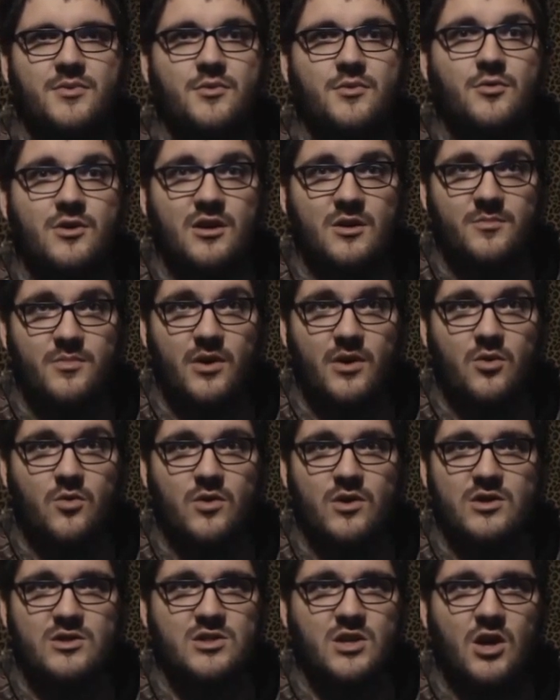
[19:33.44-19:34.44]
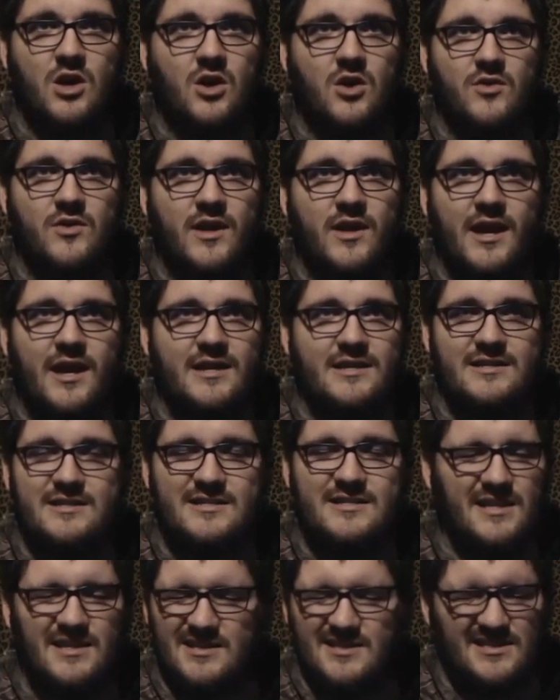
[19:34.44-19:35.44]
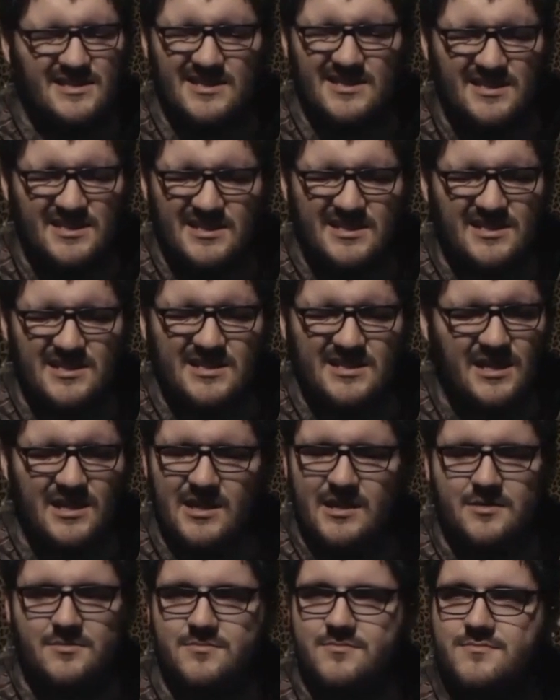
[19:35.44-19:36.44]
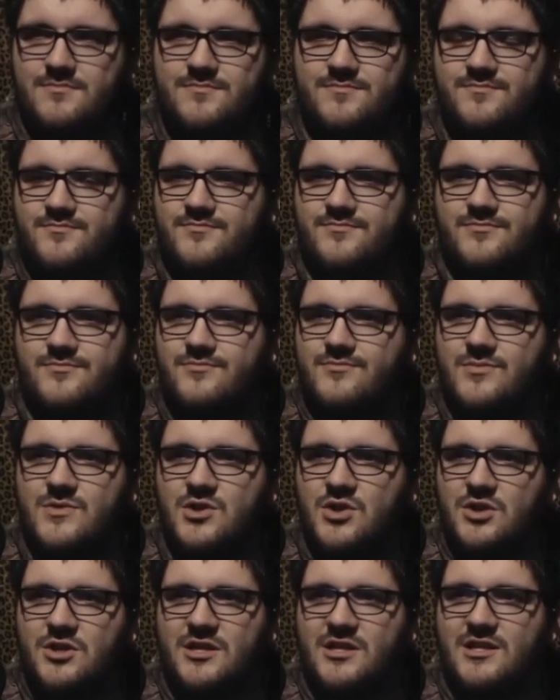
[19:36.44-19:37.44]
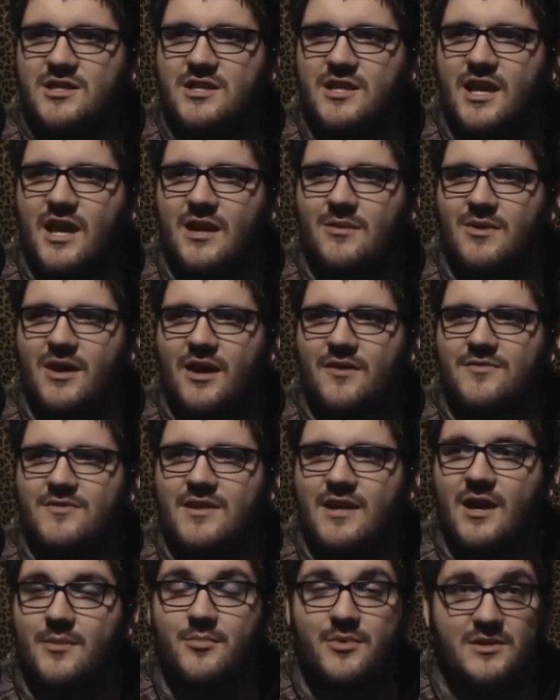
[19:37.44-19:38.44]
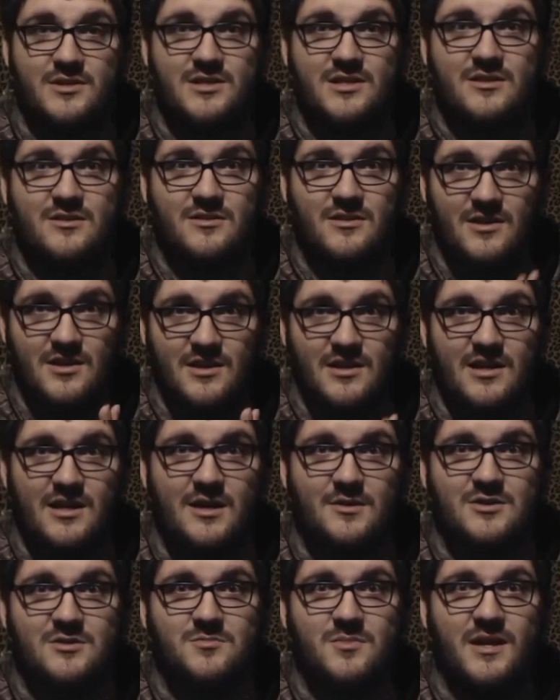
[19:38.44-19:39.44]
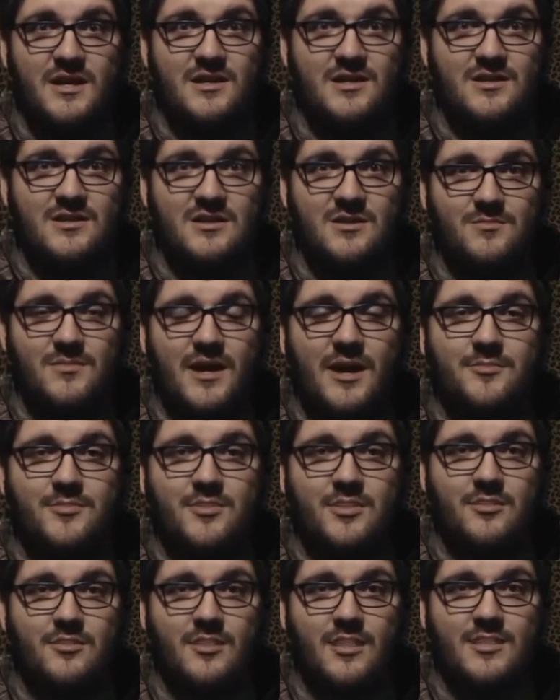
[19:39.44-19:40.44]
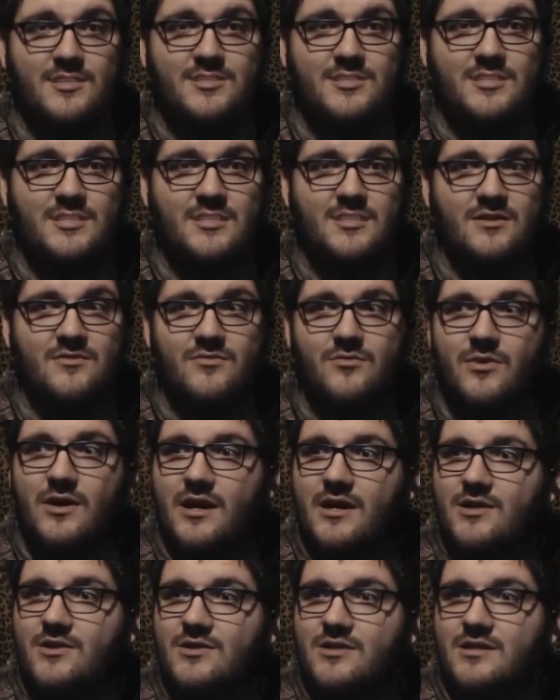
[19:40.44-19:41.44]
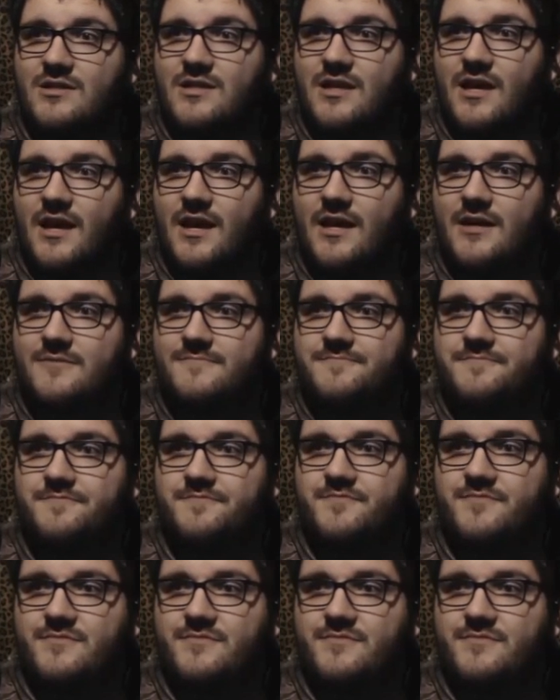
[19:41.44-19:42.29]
throwing a ball works, all that, and it's like, I deleted the game after that. But it was mainly the map curiosity of when I looked at that.